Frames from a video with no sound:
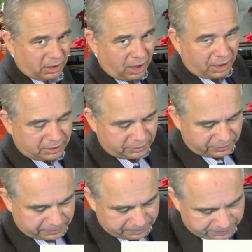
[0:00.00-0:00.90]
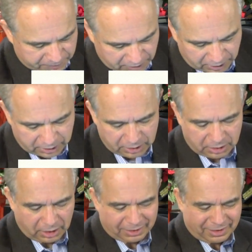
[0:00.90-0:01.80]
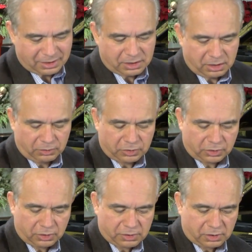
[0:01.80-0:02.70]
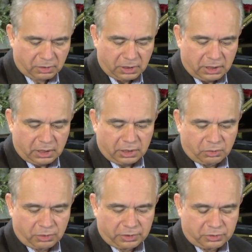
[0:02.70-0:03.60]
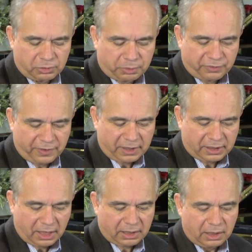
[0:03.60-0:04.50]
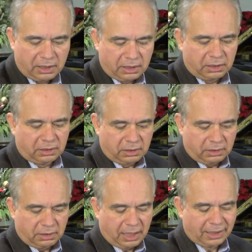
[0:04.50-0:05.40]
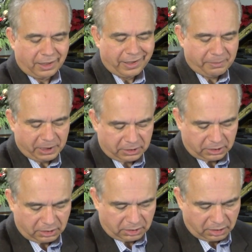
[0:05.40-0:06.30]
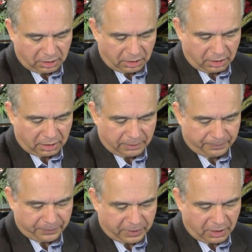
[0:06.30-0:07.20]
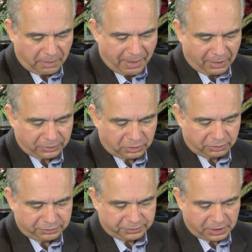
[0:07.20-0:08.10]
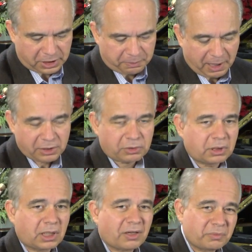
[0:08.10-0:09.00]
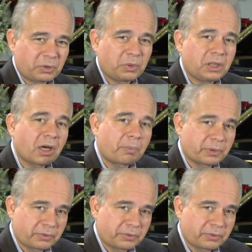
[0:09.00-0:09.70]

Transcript: an octave. Okay, that doesn't sound too good. So in order to prevent that, they limit the amount of space you can have between the upper